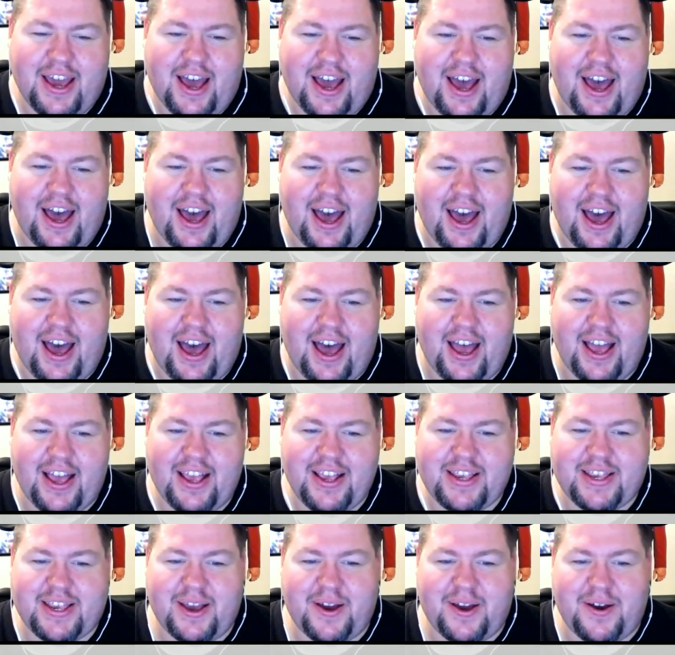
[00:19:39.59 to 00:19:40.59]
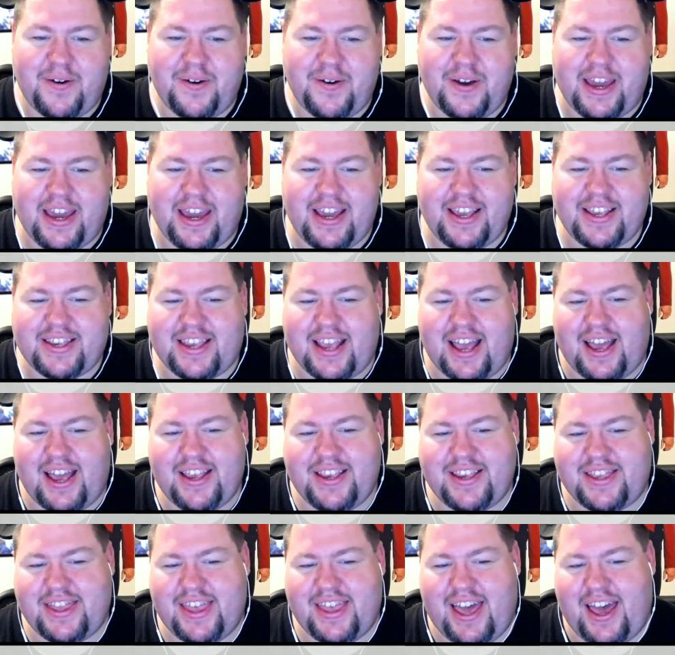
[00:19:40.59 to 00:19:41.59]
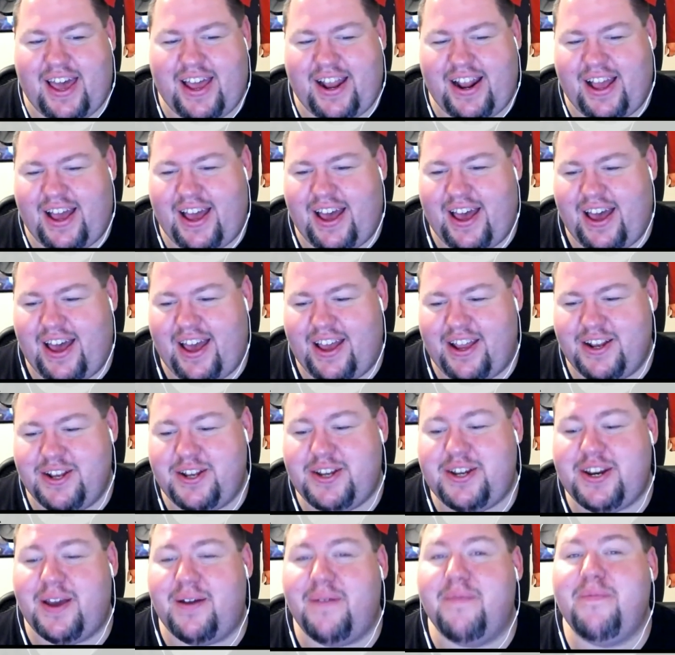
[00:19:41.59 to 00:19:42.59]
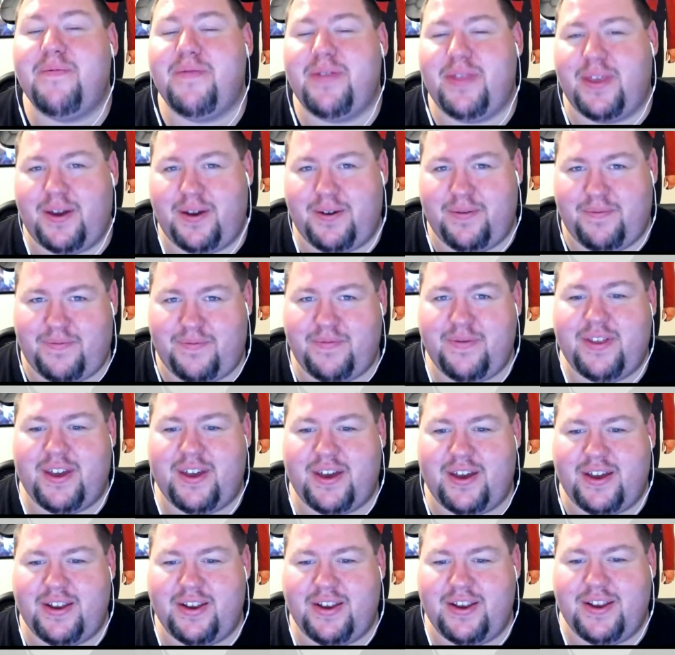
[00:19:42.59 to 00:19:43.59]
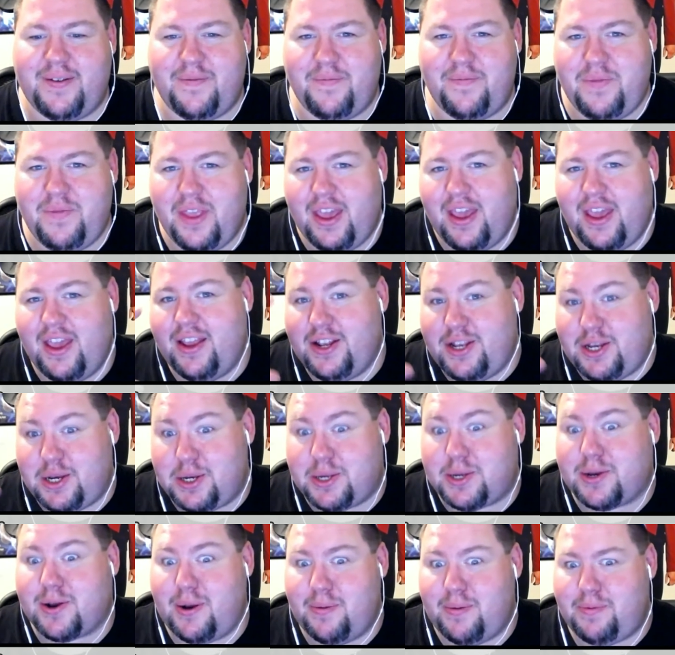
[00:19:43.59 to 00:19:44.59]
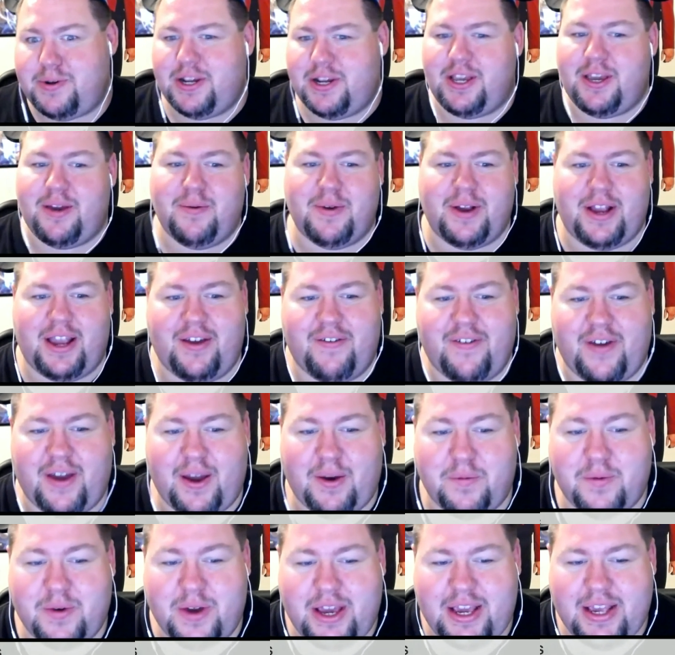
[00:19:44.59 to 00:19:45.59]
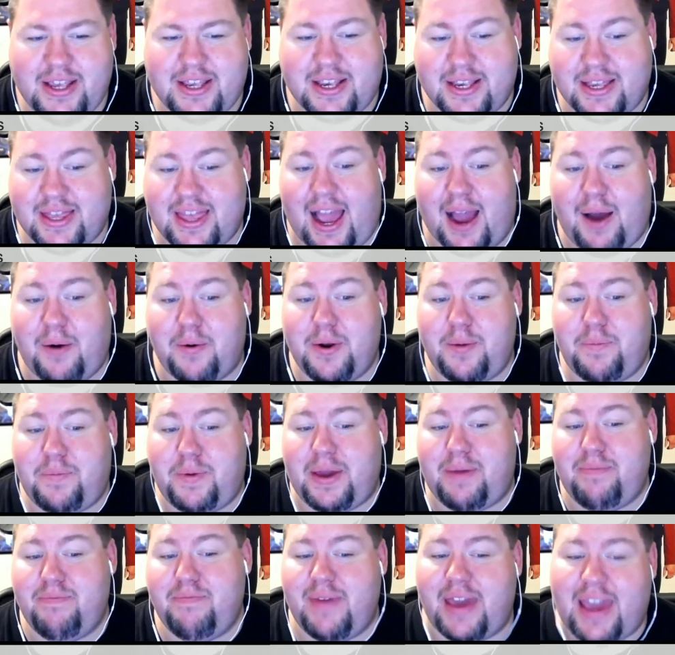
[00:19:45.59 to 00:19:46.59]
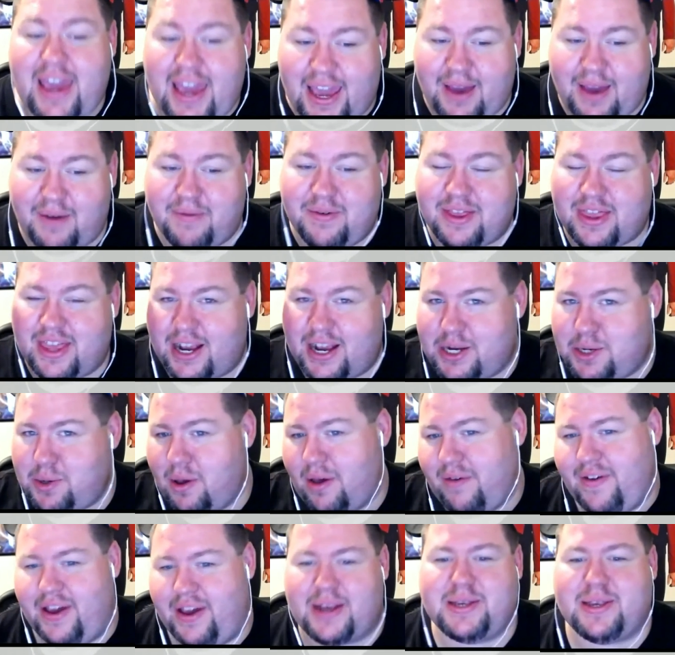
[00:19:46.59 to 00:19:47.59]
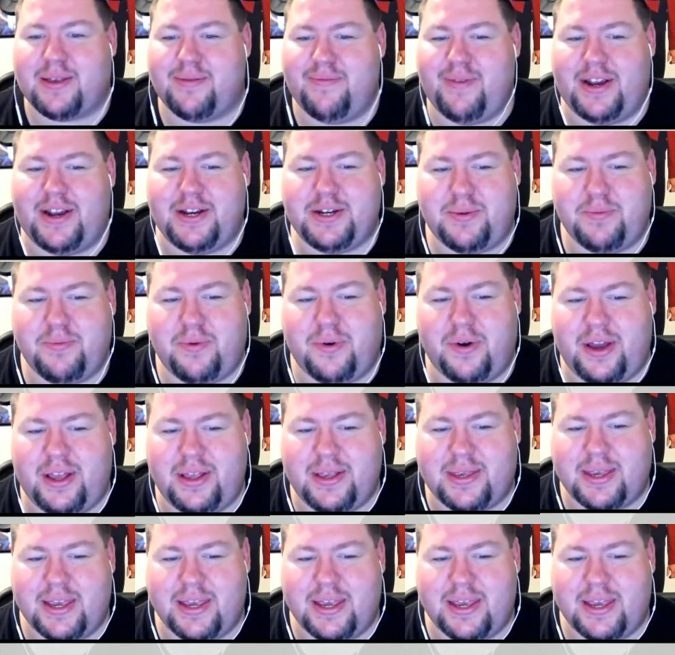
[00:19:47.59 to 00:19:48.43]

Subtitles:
So he says that Jim, the description you were giving. He says, "That would be me," with like 12 exclamation points.